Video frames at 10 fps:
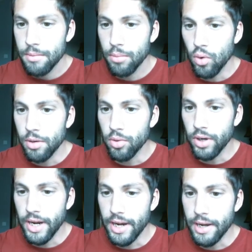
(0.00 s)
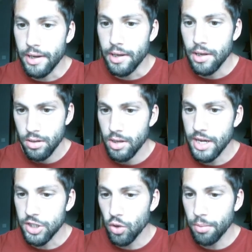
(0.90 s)
Portable guy.
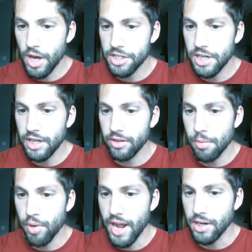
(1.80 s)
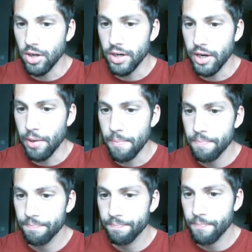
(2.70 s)
Yeah, so I'm not seeing the brand on here.
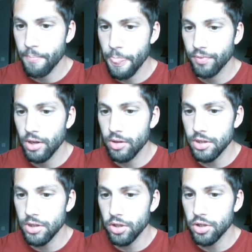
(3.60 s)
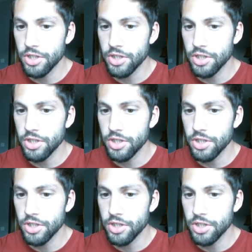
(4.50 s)
This is a good